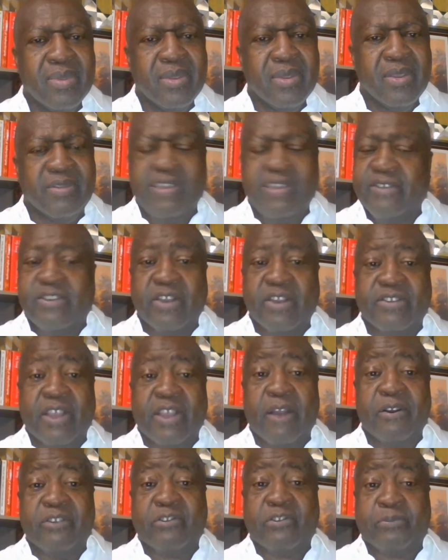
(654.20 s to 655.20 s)
Teachers
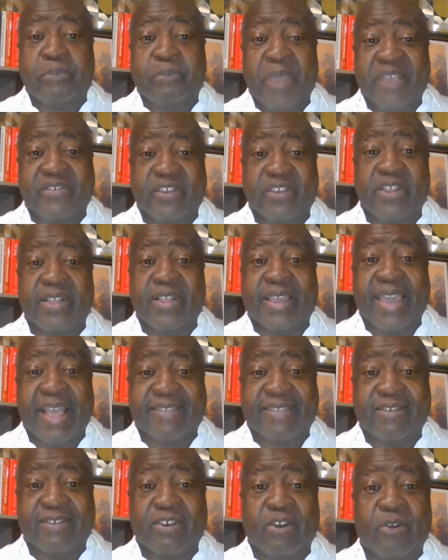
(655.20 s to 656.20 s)
are a special
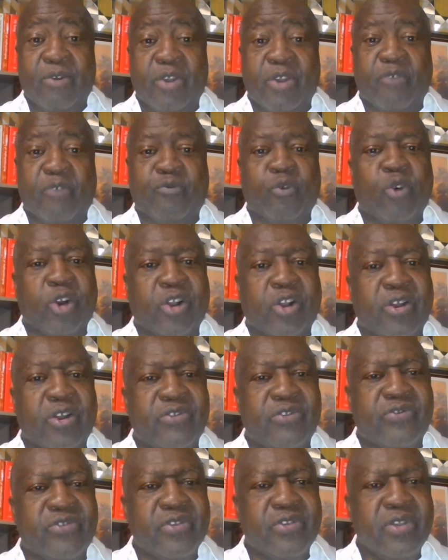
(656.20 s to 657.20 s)
category of
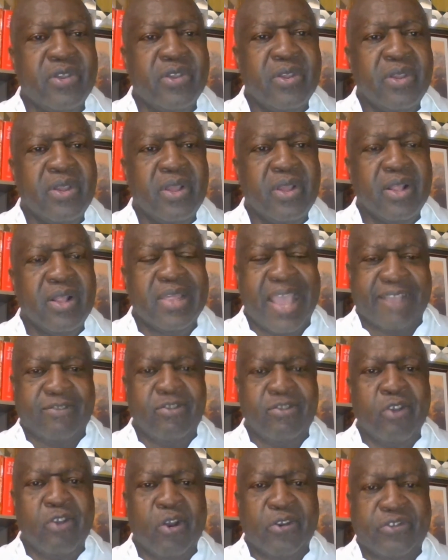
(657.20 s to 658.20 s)
workers, like
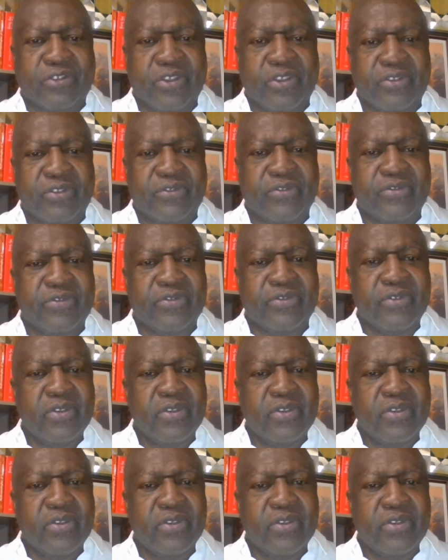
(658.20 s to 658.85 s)
nurses,